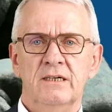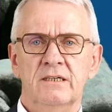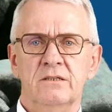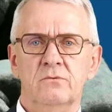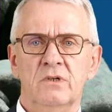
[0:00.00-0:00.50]

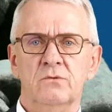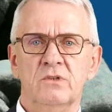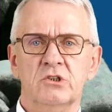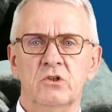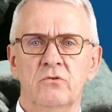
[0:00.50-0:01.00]

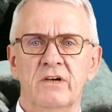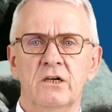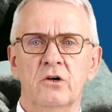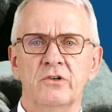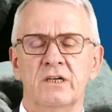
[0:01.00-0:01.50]
What's
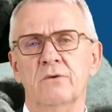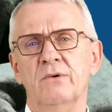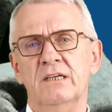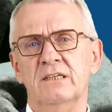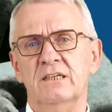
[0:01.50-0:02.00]
going on here?
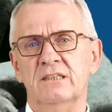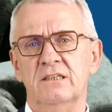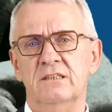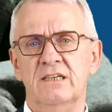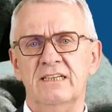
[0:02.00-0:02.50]
Well,
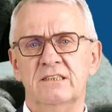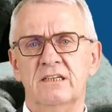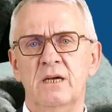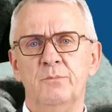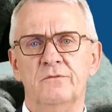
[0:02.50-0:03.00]
that
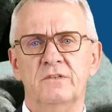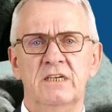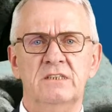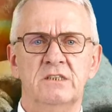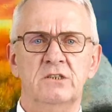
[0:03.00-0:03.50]
type of
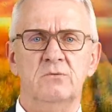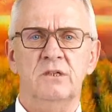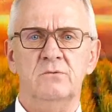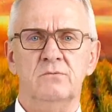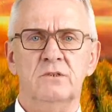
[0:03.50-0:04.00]
things is
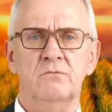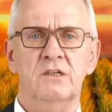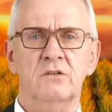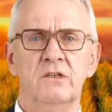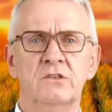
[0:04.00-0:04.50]
what we
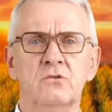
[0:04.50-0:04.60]
are going